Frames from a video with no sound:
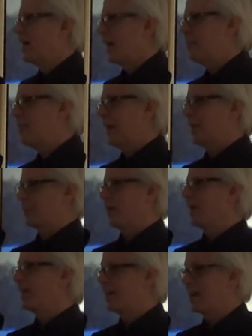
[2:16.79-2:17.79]
I paint where
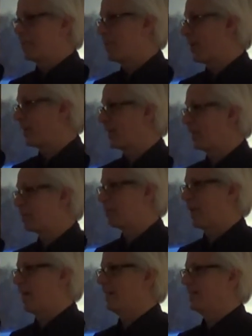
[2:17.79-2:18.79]
I can get a parking spot.